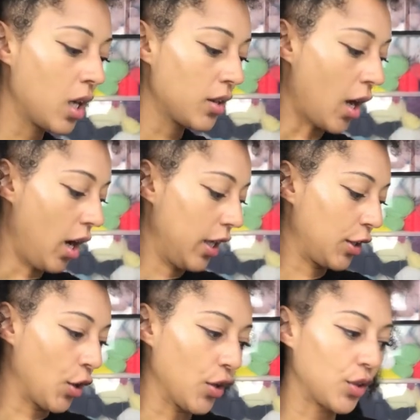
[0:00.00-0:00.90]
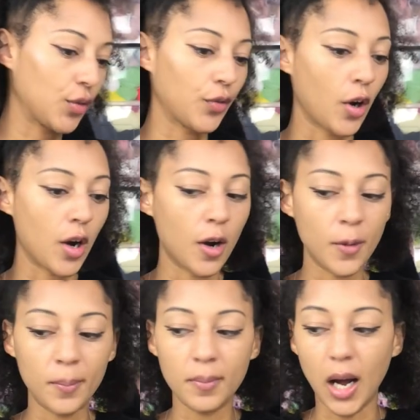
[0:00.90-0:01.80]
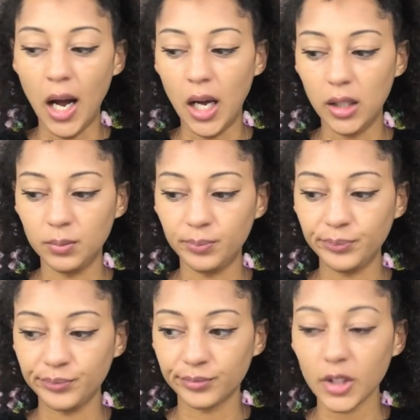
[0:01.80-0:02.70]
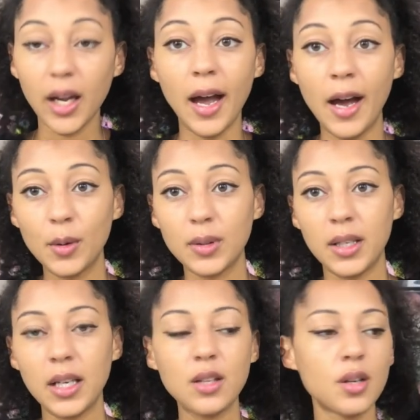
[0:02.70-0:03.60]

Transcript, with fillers: that I got from Aldi.